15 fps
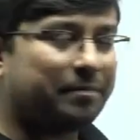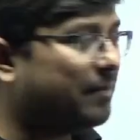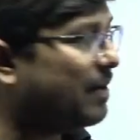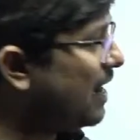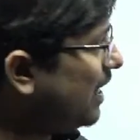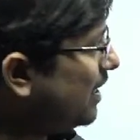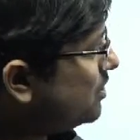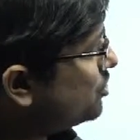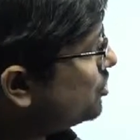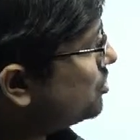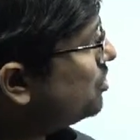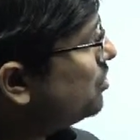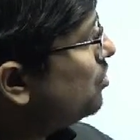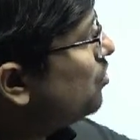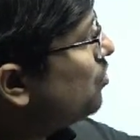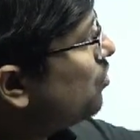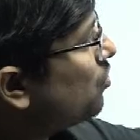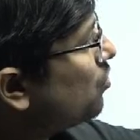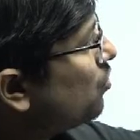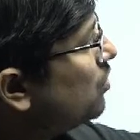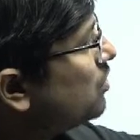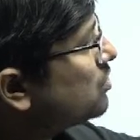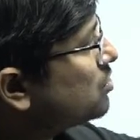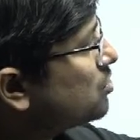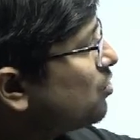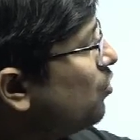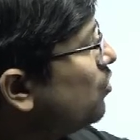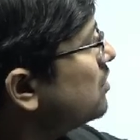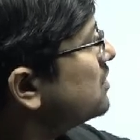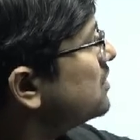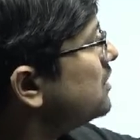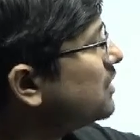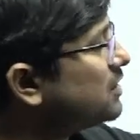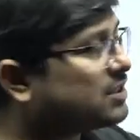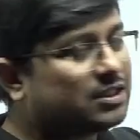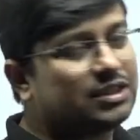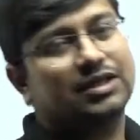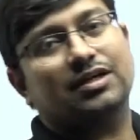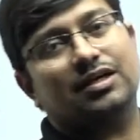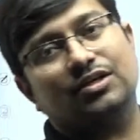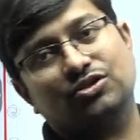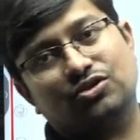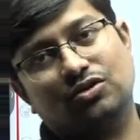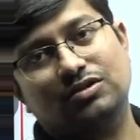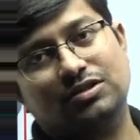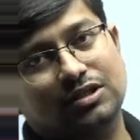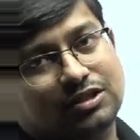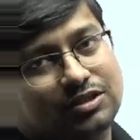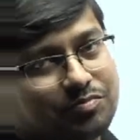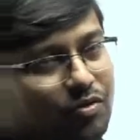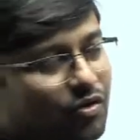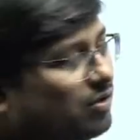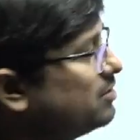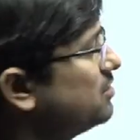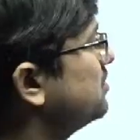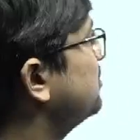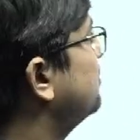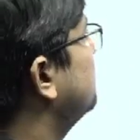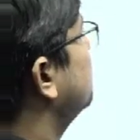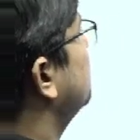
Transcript: match, Rohit scored 16 runs on 6 balls.